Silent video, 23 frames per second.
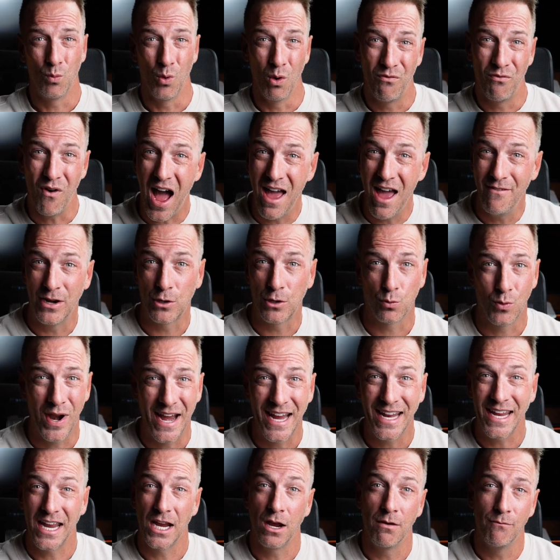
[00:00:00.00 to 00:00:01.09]
reviving
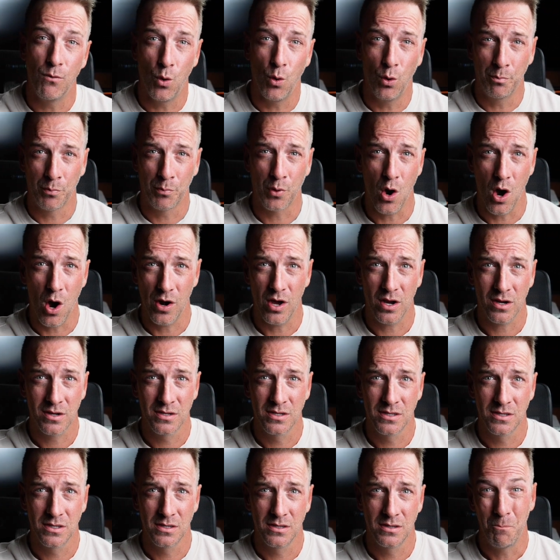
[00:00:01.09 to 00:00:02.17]
ranking of old
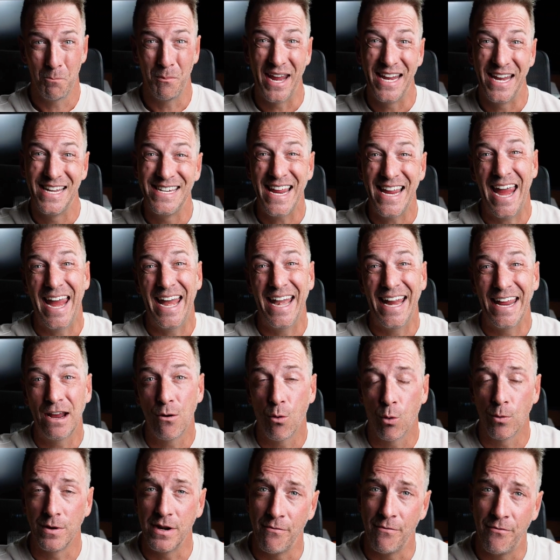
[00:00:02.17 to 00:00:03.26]
products, maintaining
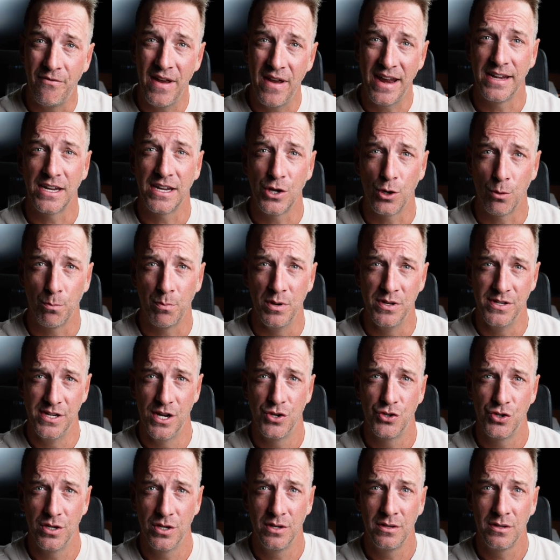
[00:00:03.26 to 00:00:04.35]
or defending your
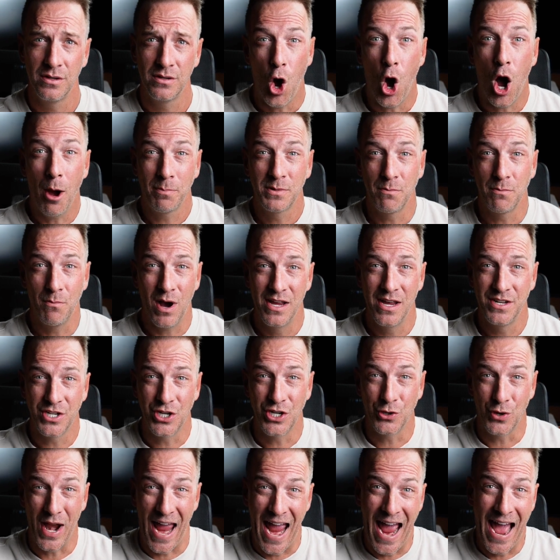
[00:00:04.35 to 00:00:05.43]
position, optimizing
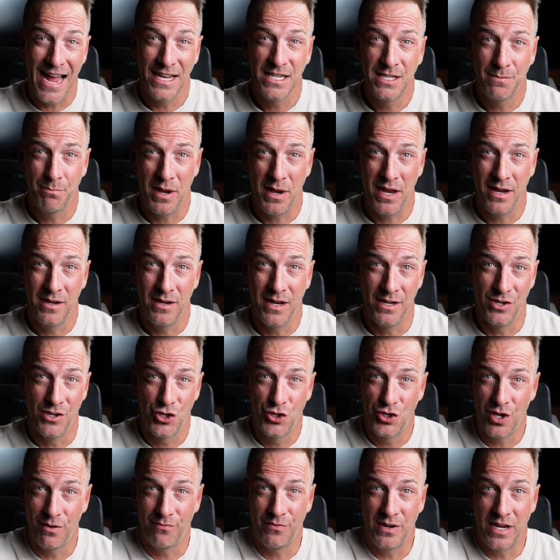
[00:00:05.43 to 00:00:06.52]
your ad spend and
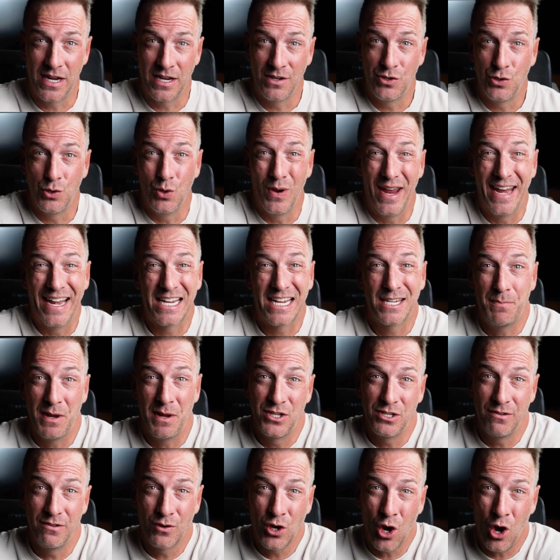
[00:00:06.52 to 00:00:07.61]
shifting to
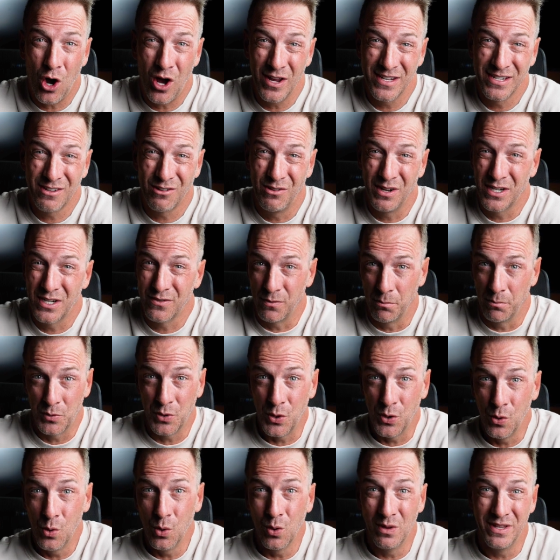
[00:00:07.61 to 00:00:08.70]
inexpensive cost clicks from
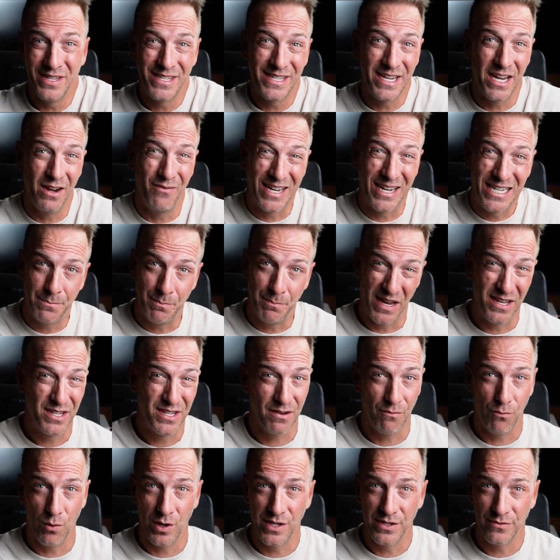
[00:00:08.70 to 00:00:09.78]
Google instead of
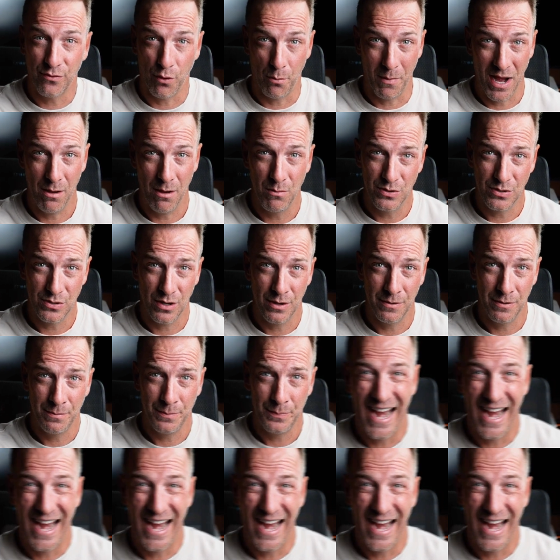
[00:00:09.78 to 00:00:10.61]
expensive ones from Amazon,